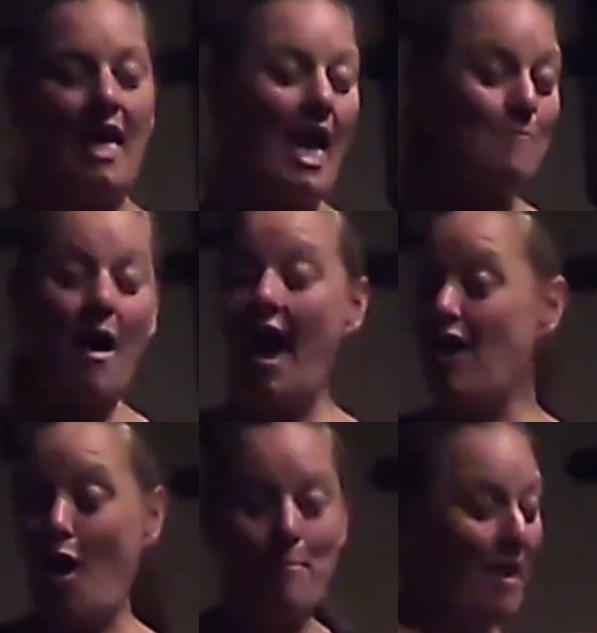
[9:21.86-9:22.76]
and mine
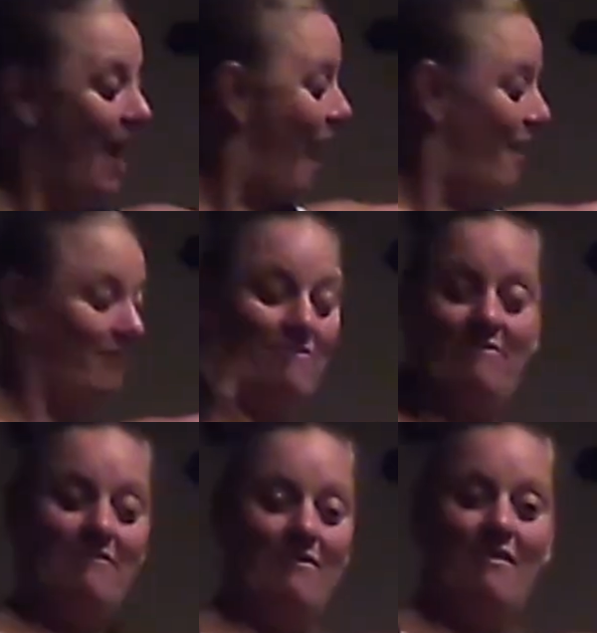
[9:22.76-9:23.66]
aren't bad.
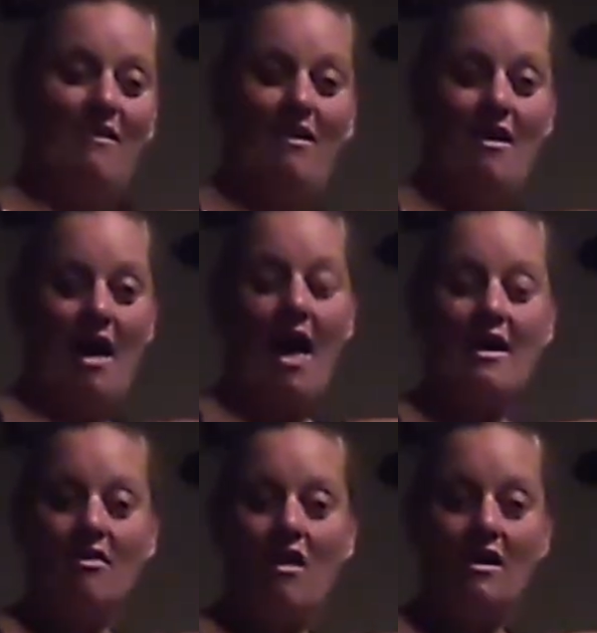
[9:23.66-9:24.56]
I
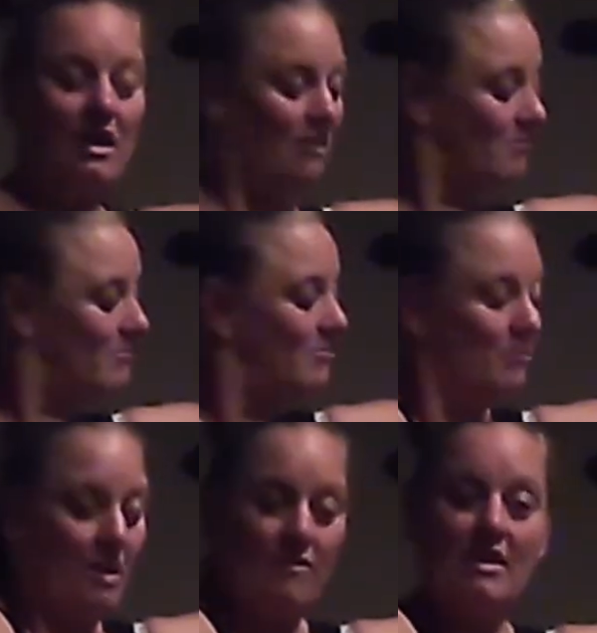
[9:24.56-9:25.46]
got lucky.
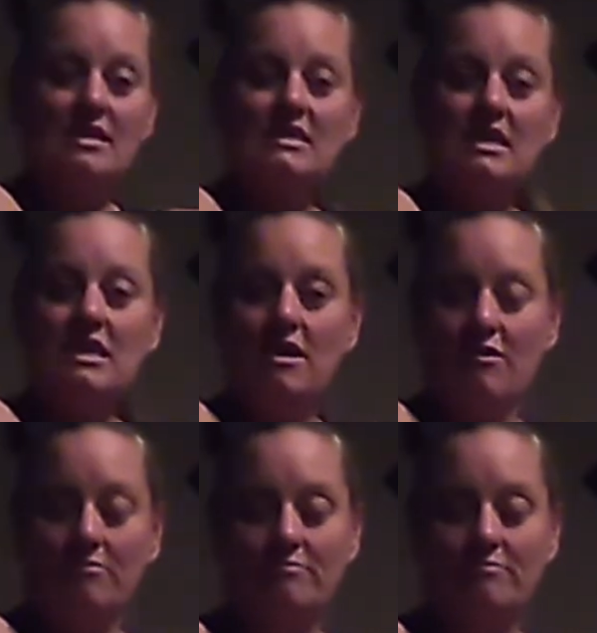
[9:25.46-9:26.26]
I've got the skin here.